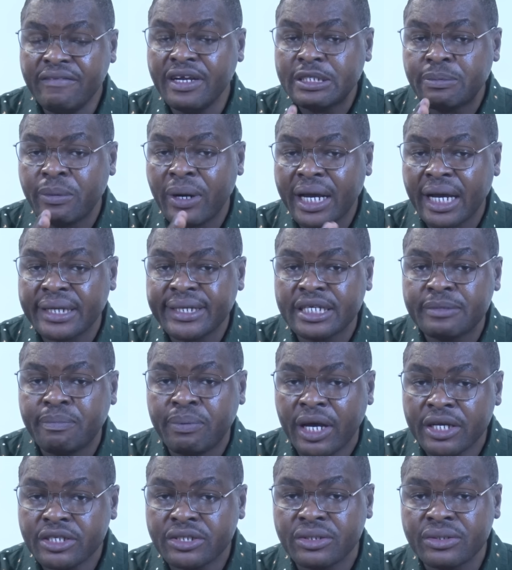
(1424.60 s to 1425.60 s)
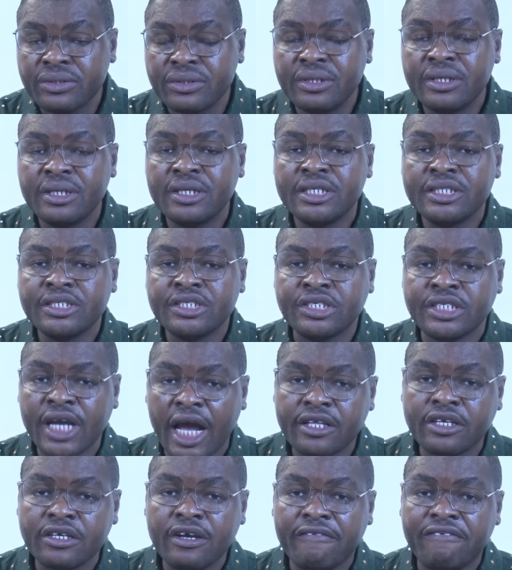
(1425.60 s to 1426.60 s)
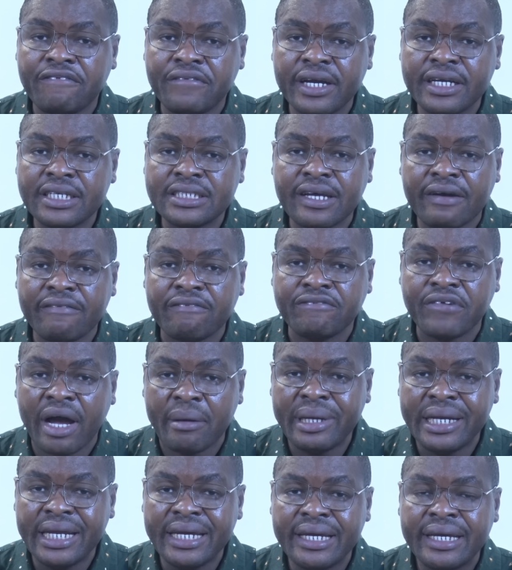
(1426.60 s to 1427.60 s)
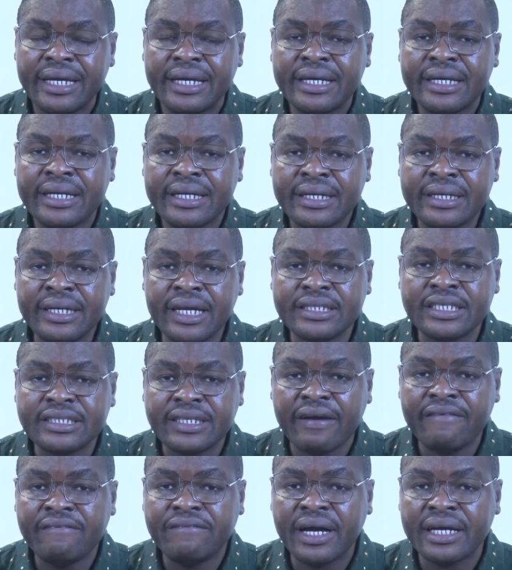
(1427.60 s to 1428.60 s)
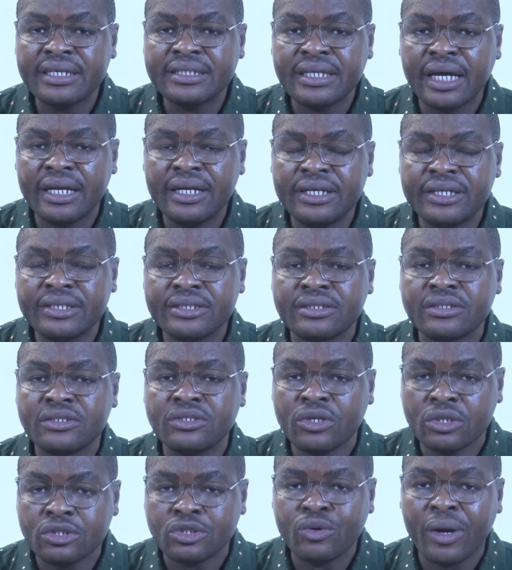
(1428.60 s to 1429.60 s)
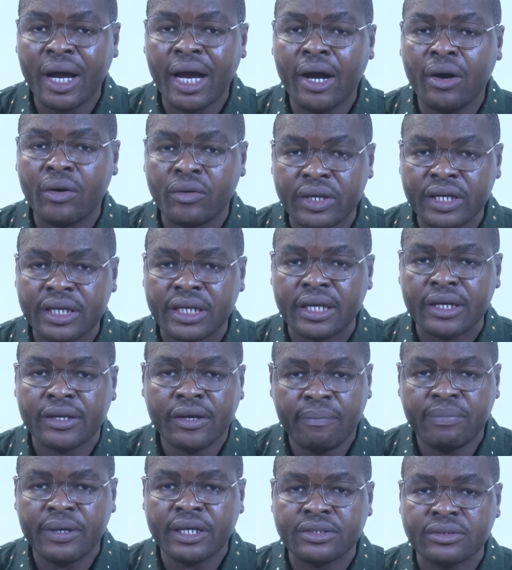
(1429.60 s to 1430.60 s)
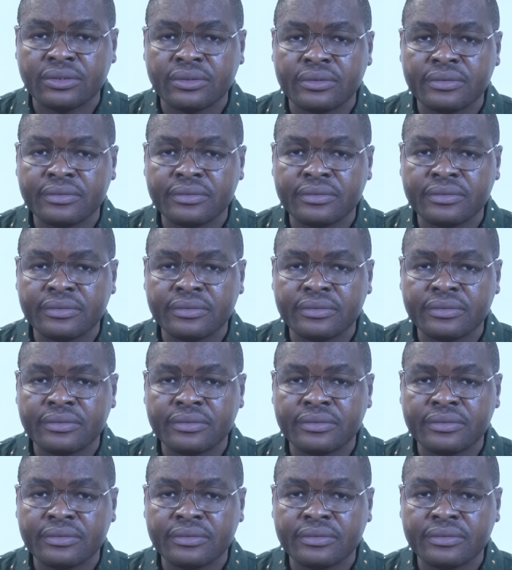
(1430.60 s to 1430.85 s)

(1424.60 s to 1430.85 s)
If this broadcast has blessed you, share it to your friends and family. This is Evangelist Joshua Oreke. God bless